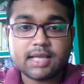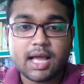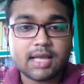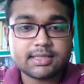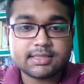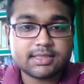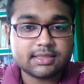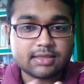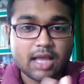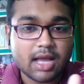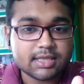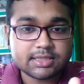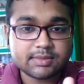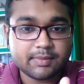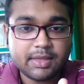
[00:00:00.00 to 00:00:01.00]

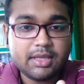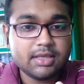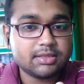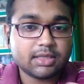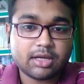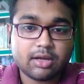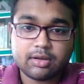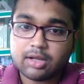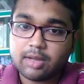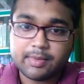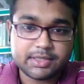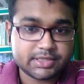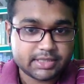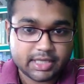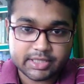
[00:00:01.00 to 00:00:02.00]
ask me in the
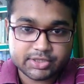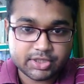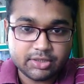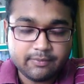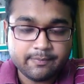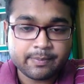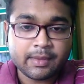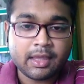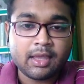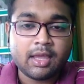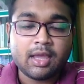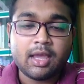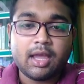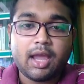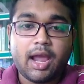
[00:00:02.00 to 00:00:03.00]
comment section.
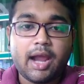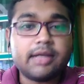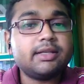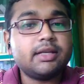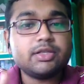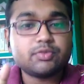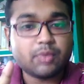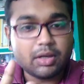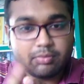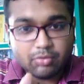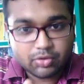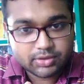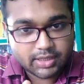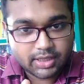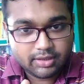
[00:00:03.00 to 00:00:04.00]
And there is one
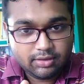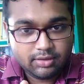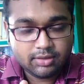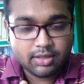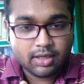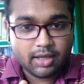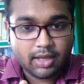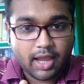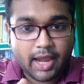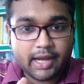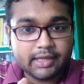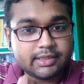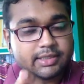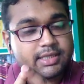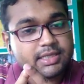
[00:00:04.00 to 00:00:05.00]
more thing,
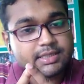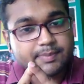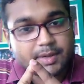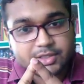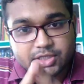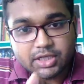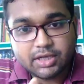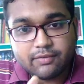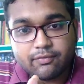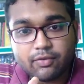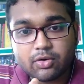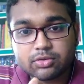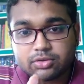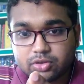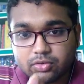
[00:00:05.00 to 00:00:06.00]
and this is especially
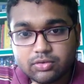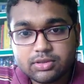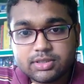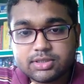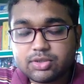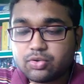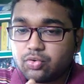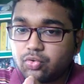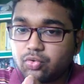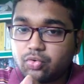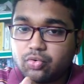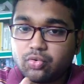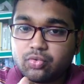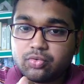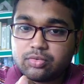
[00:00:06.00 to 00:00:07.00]
for those
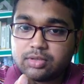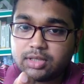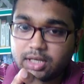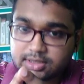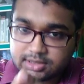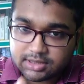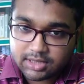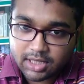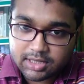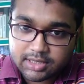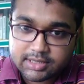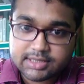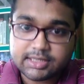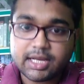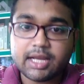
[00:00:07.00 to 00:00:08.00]
who doesn't
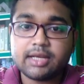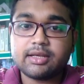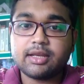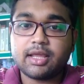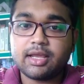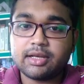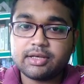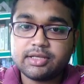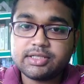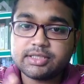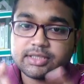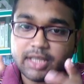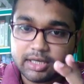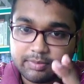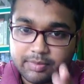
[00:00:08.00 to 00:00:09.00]
understand
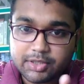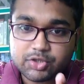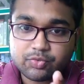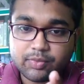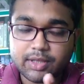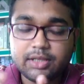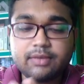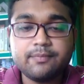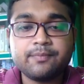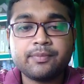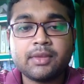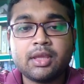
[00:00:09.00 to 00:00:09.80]
English that much well.